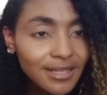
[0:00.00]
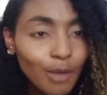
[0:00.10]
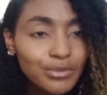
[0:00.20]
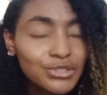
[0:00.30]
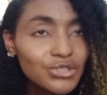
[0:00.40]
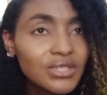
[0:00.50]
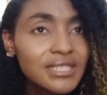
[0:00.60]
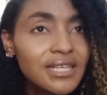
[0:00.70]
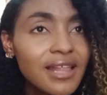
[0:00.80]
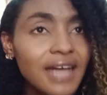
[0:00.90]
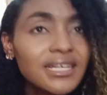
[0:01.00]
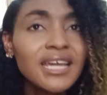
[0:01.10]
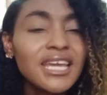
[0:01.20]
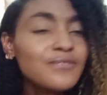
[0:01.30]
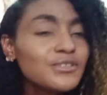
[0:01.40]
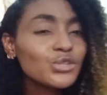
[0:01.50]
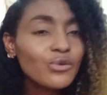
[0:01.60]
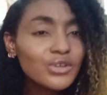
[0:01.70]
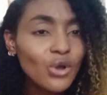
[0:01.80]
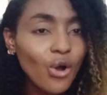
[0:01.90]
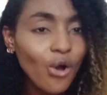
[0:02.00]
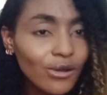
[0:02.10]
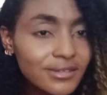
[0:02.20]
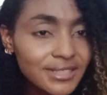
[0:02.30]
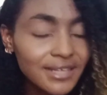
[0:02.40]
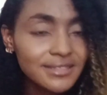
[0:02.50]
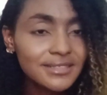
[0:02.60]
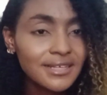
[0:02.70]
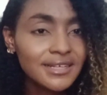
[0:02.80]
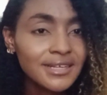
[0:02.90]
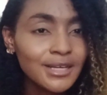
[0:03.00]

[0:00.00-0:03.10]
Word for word: opportunity that even during your holidays,